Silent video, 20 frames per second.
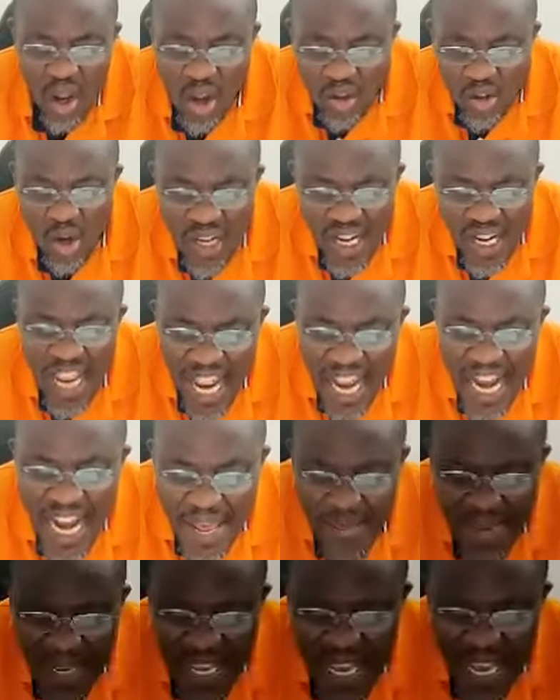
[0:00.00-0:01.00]
so the
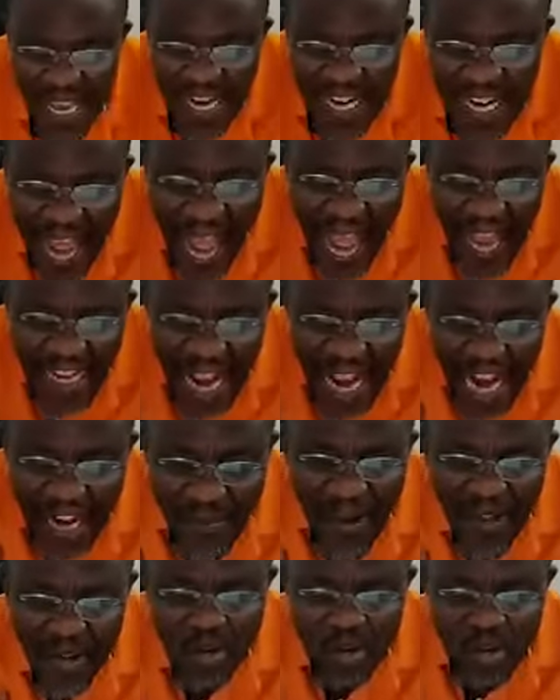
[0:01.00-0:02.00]
enemy, that
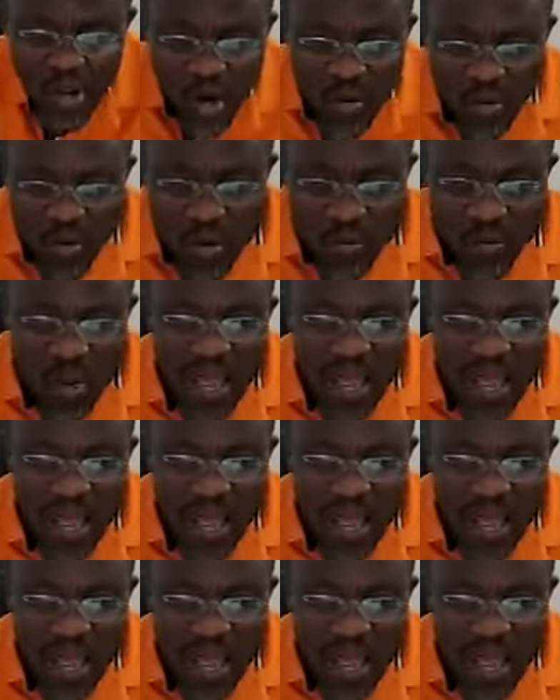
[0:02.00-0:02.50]
government, no,